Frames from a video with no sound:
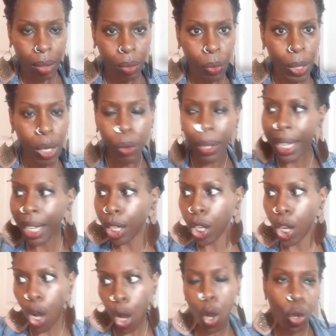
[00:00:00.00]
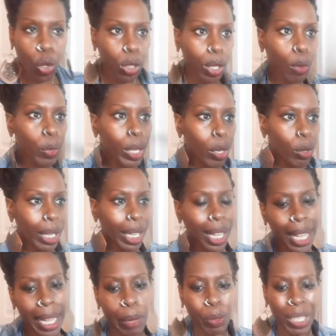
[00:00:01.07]
We don't get cold and we don't
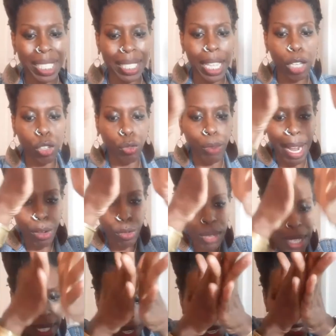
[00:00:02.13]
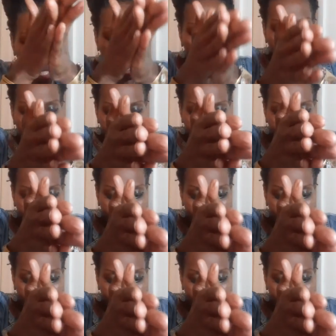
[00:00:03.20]
get hot. We stay grounded in the